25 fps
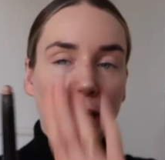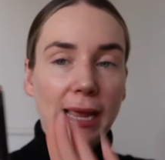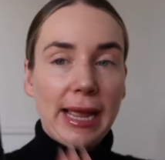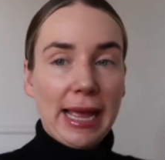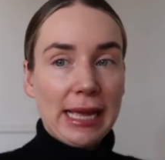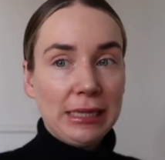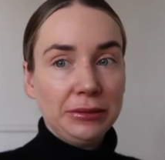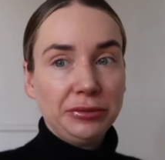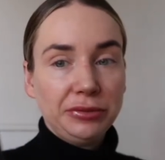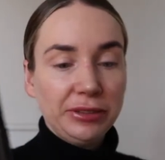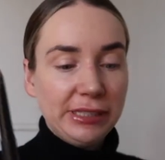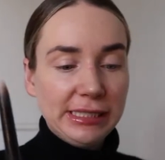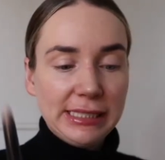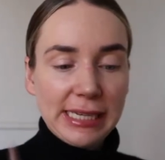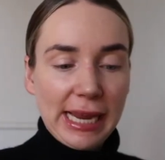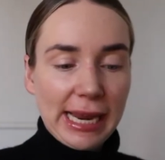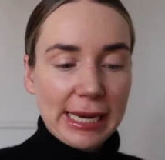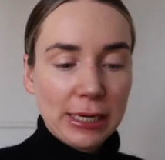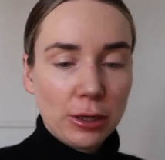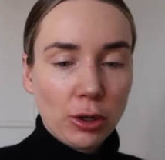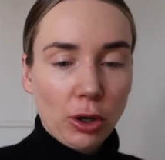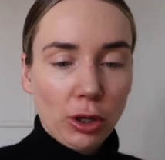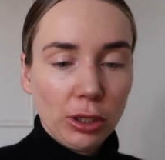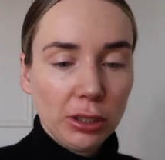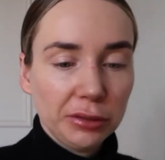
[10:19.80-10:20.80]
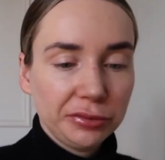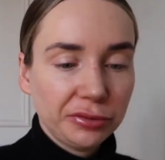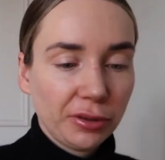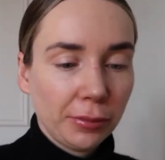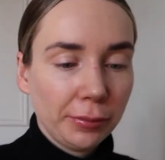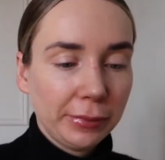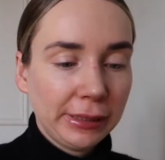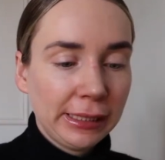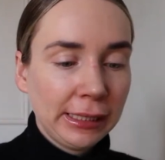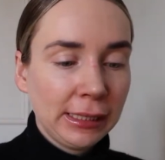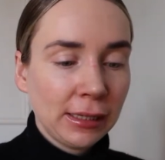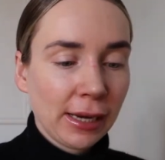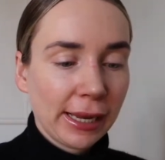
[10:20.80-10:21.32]
Everyday color for
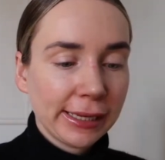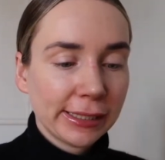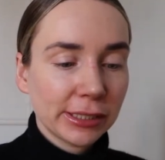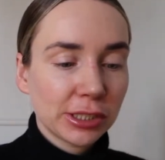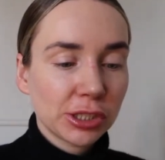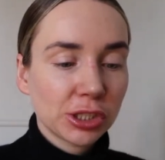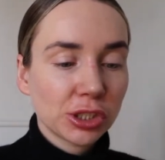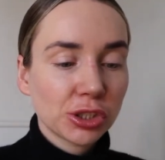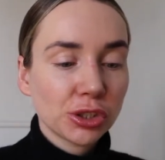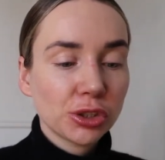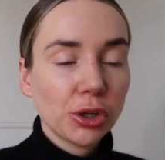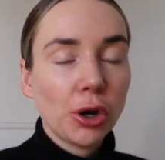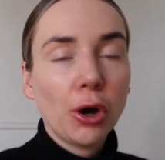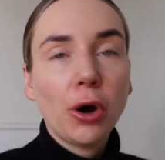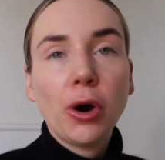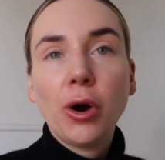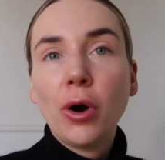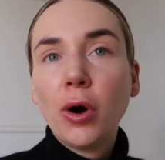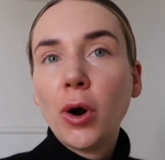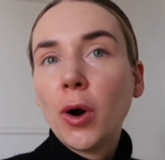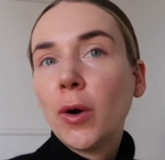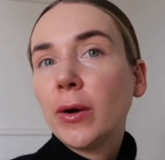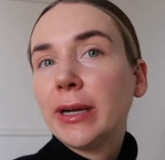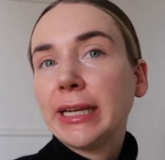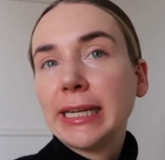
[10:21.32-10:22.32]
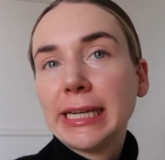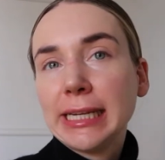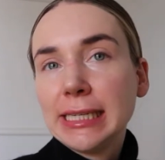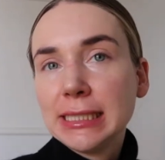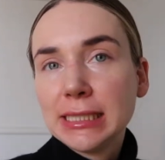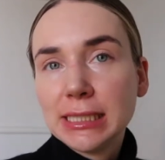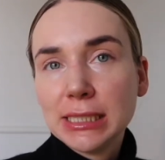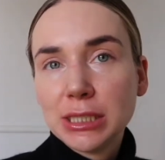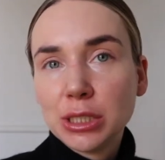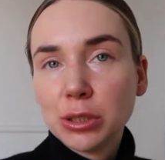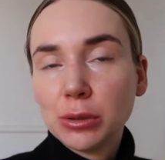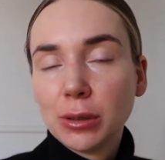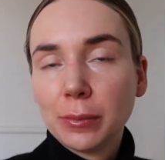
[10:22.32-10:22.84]
me, like so
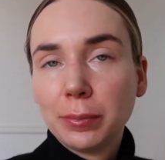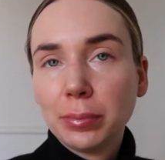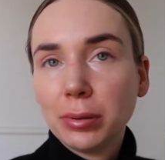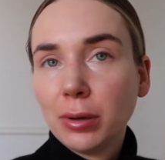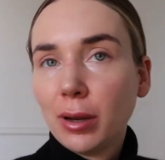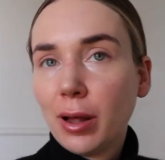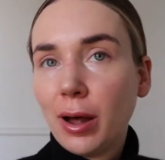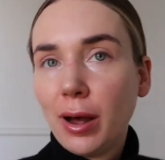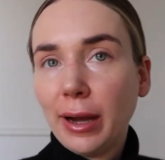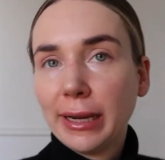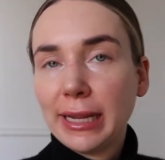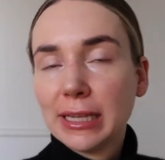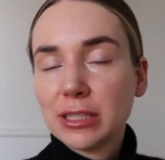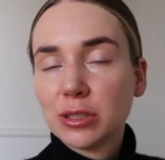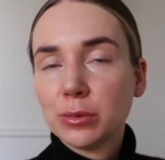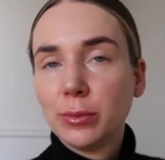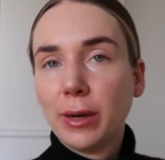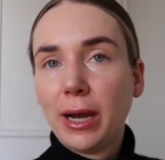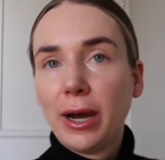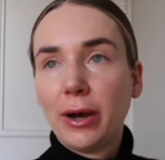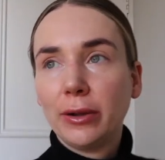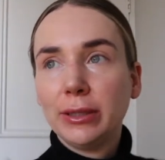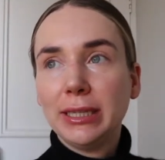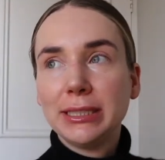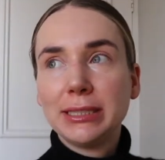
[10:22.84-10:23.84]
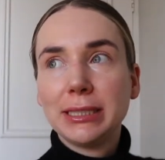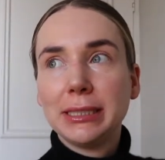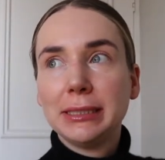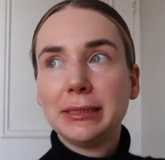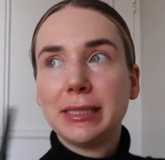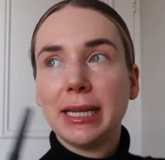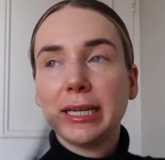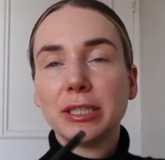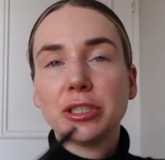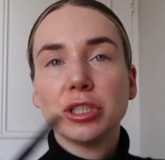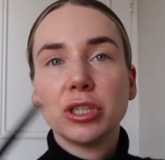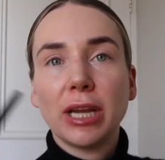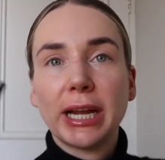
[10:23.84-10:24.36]
easy to apply as well. Literally
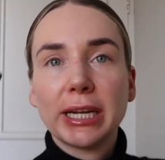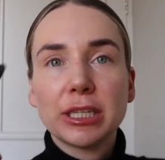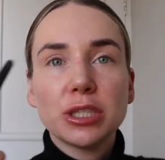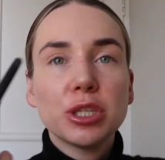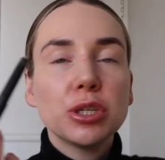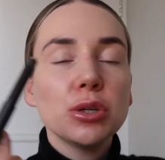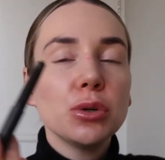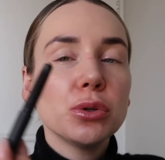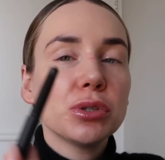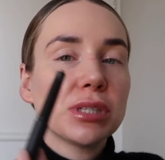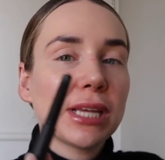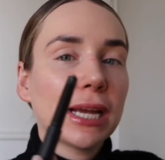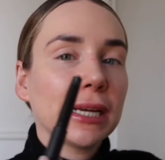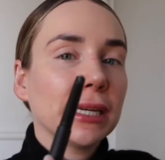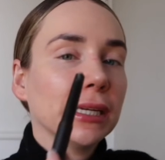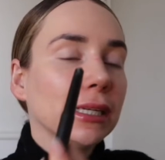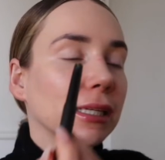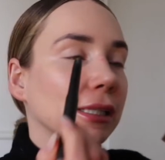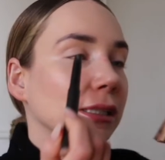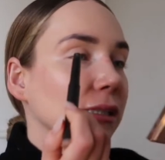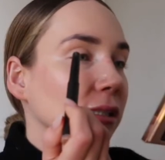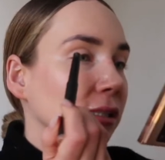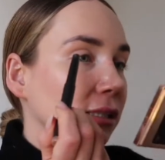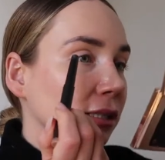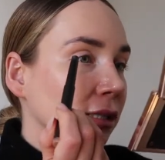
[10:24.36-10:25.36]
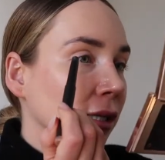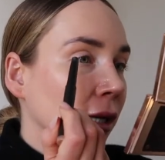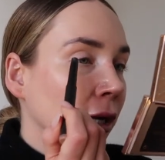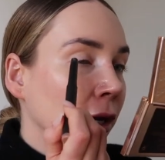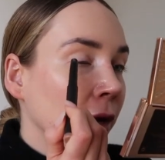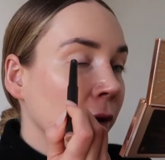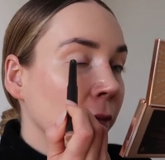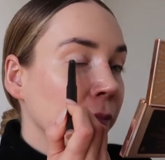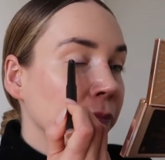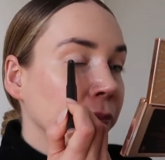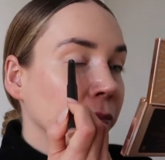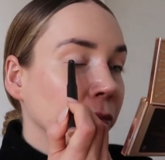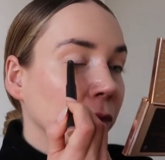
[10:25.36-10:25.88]
takes you like 2 seconds.
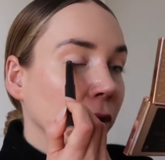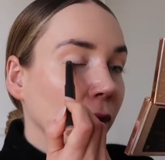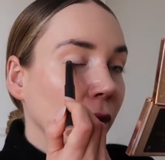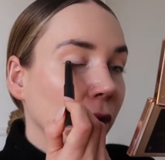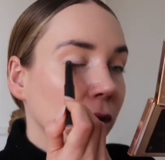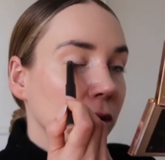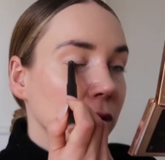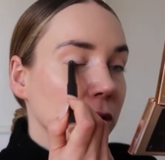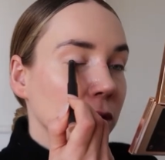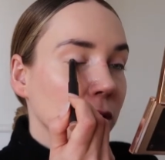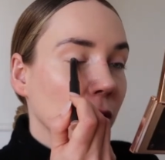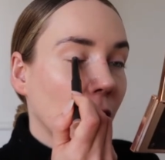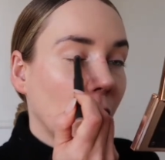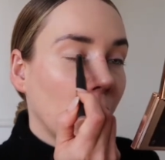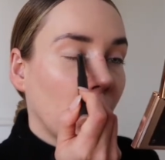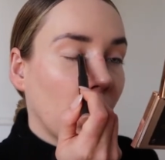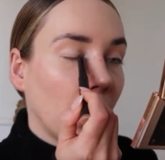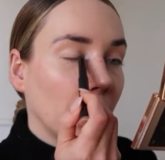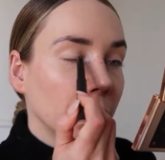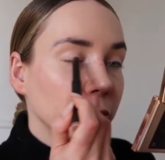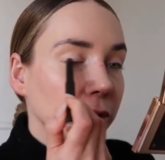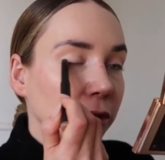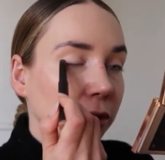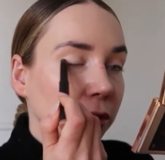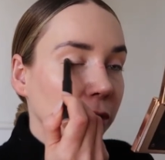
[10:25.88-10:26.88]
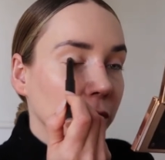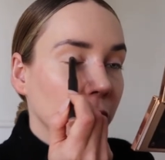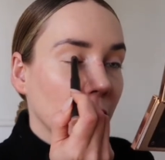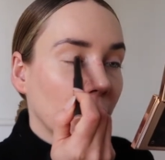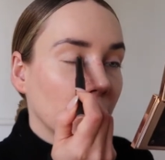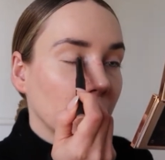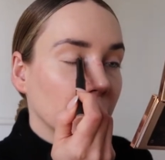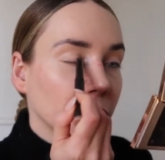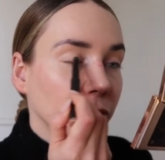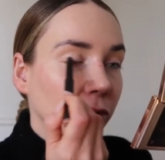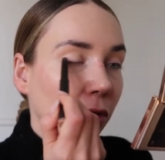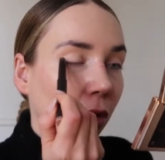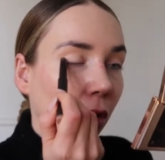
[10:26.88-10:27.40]
So I'm just kind
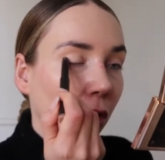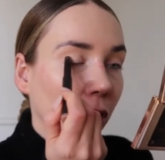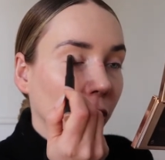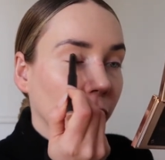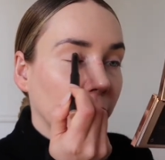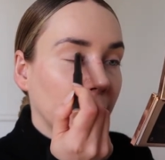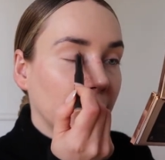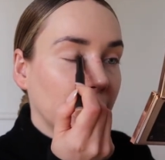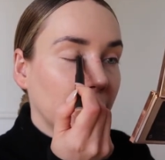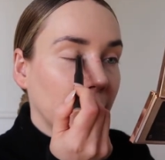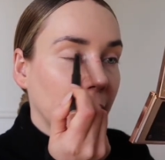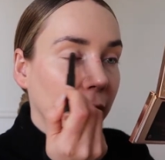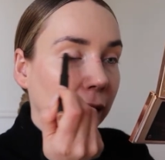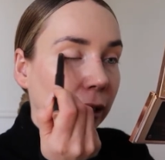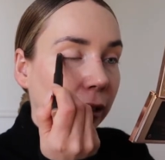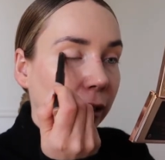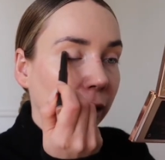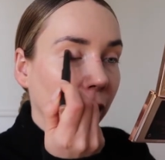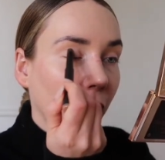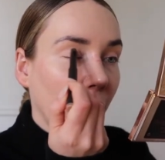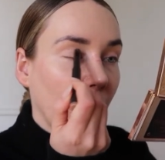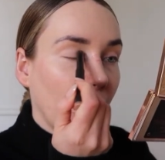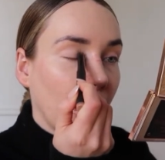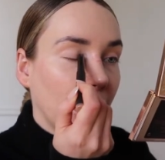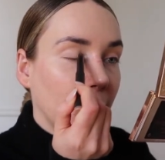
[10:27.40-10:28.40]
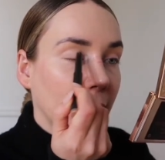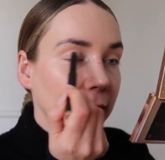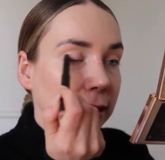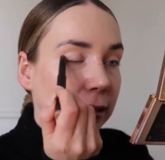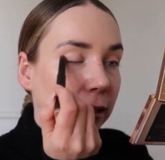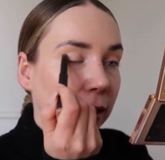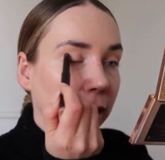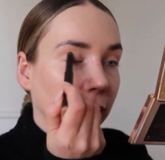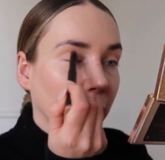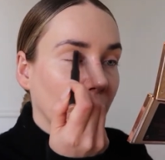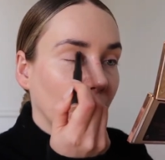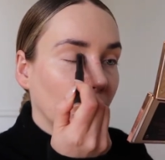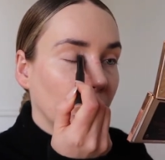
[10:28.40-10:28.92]
of coloring in the eyelids a
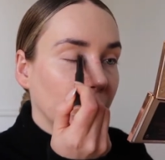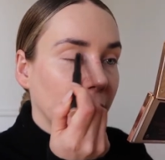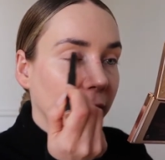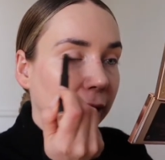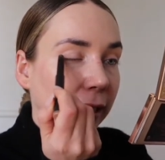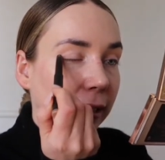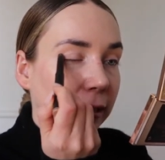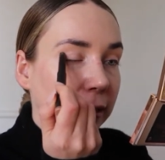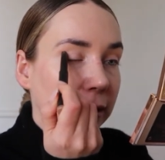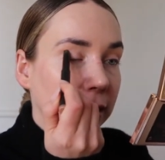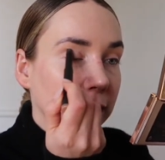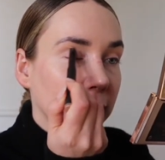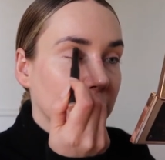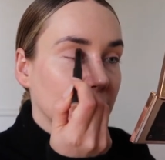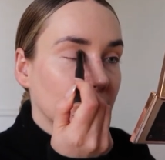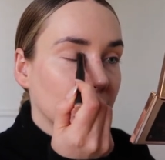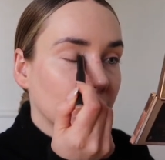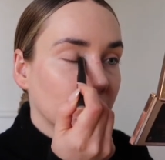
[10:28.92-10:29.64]
little bit.